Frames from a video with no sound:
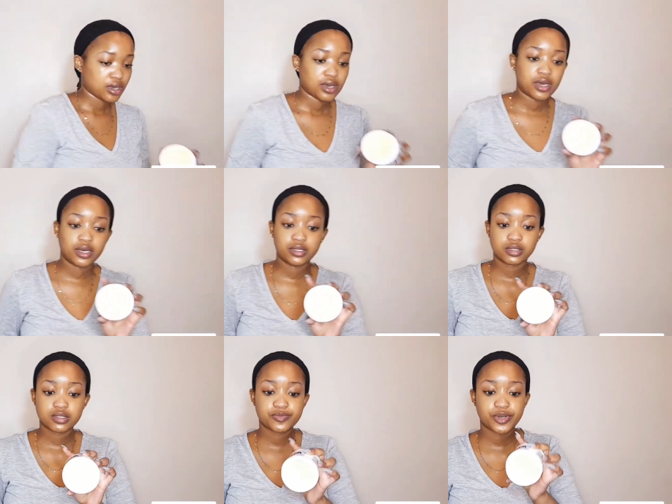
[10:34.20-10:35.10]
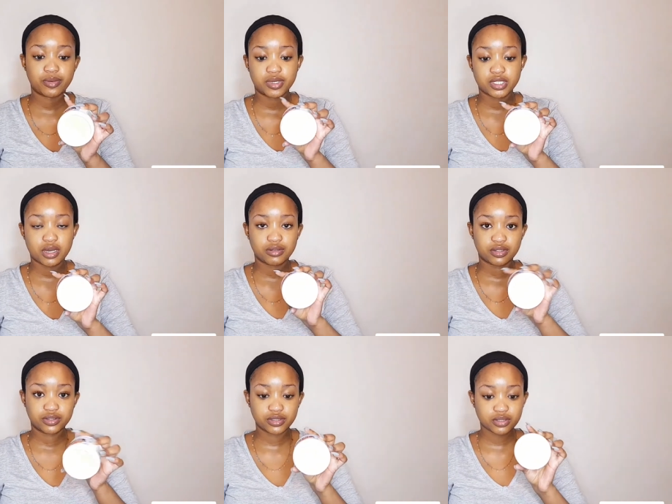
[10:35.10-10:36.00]
And this is pretty much how it
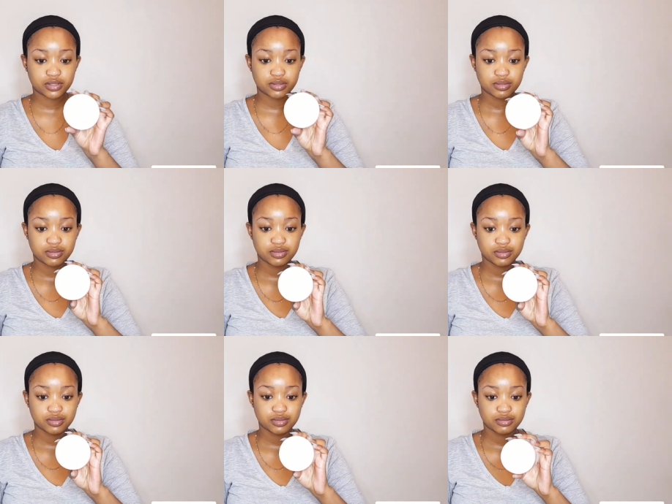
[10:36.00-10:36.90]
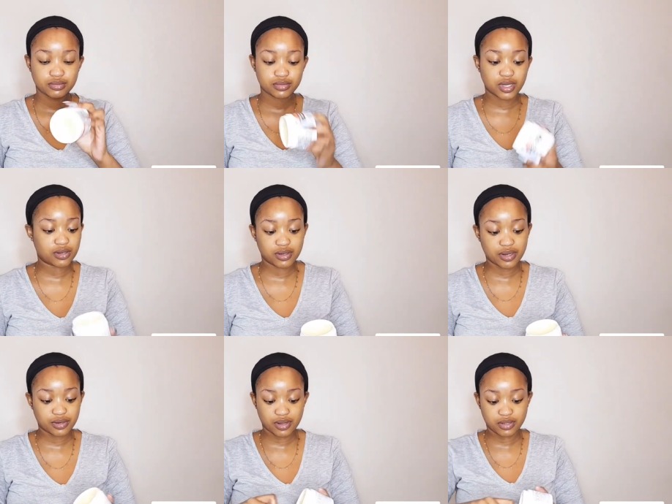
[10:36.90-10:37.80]
looks. I don't, I
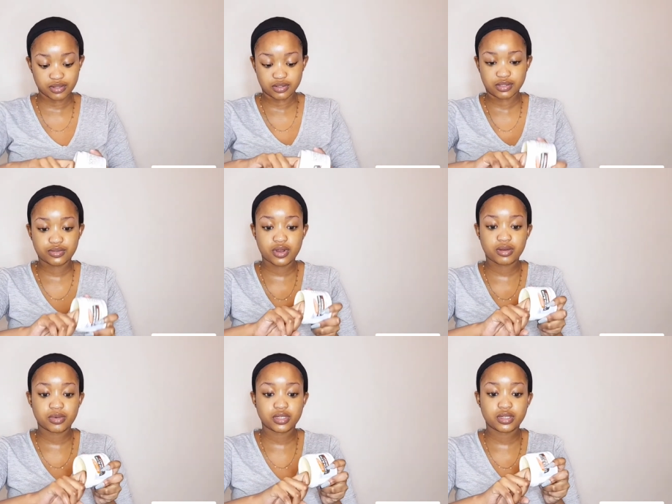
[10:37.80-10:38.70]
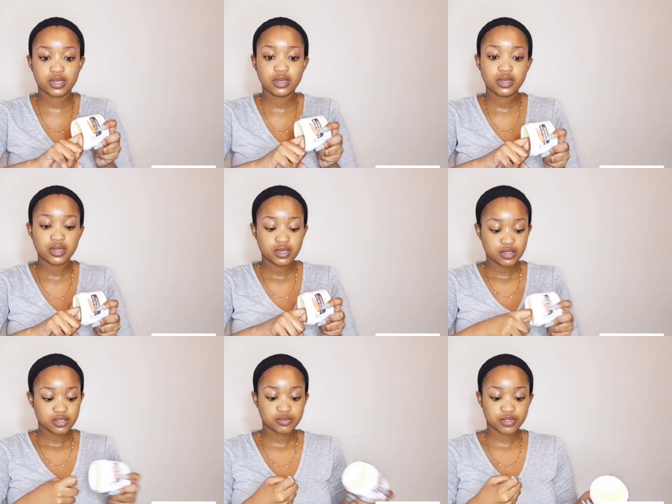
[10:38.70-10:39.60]
don't know how to describe it.
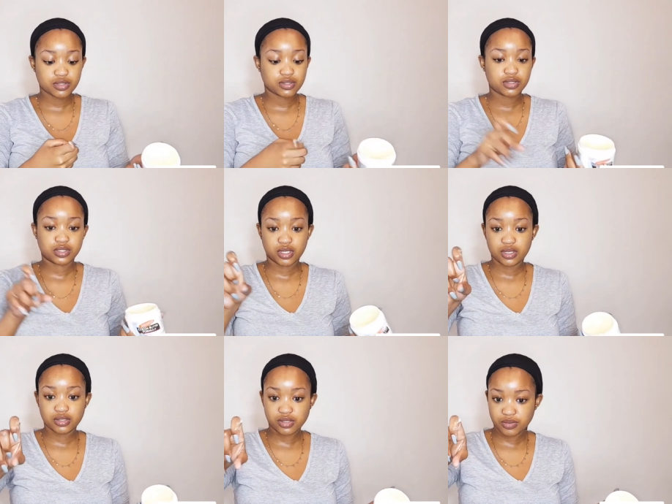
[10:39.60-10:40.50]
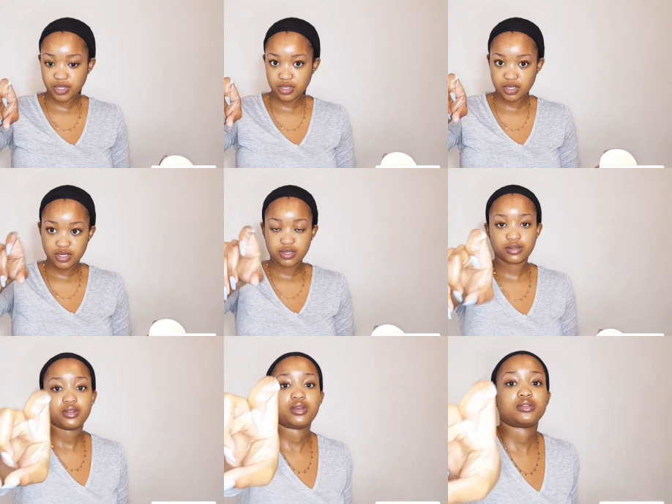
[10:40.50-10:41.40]
So I'm just going to dig into it.
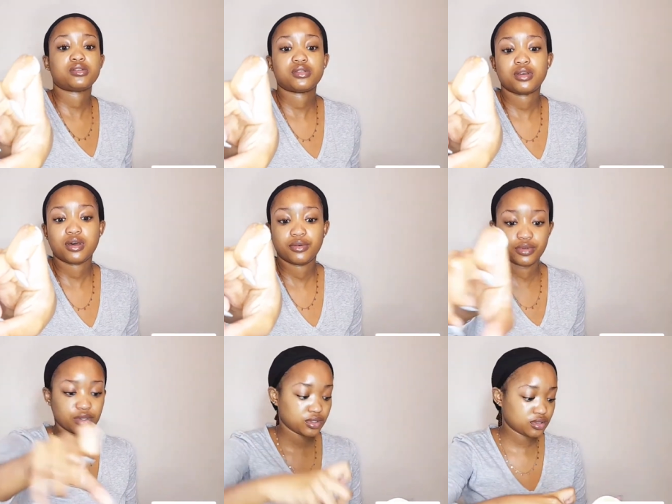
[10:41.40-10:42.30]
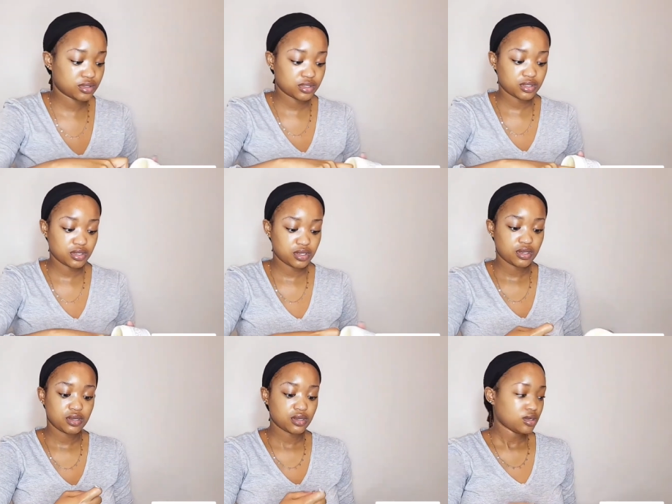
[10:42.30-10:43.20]
That's how it looks.
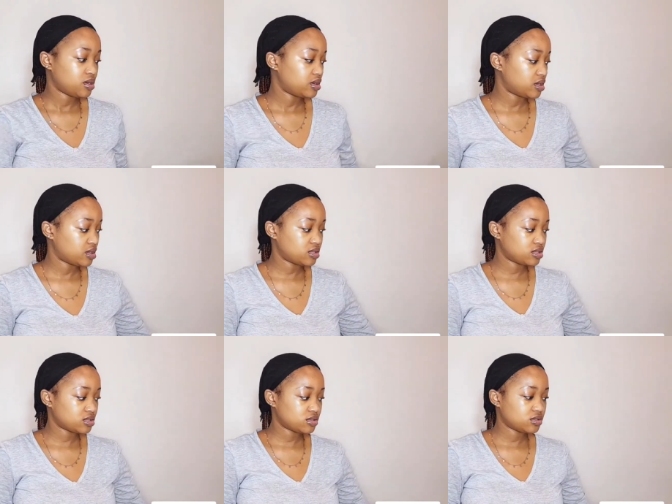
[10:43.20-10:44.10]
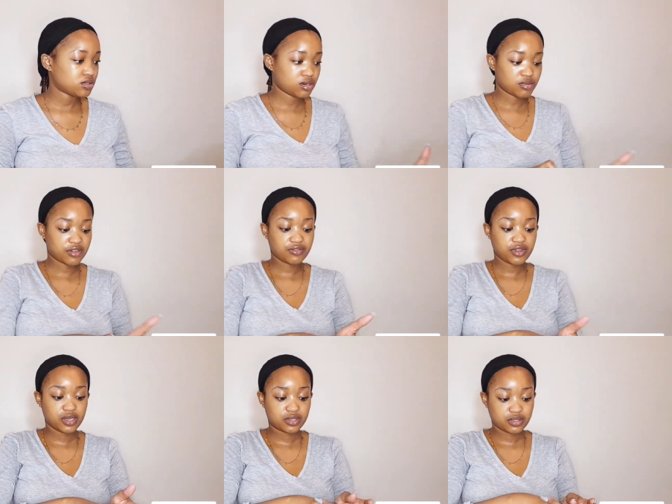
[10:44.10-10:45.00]
And just use it on my
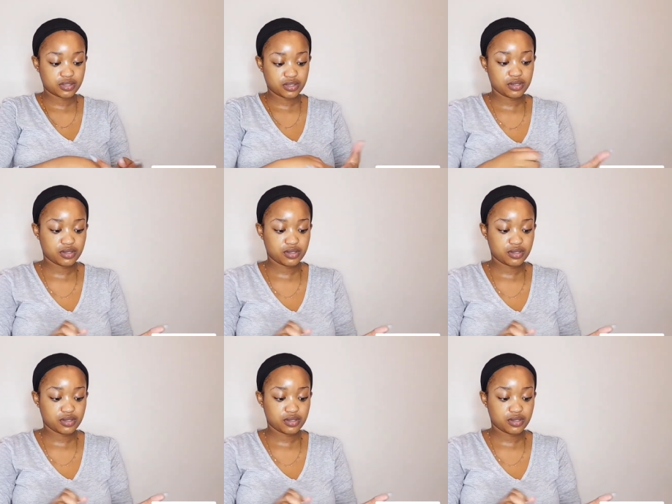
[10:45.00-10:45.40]
face.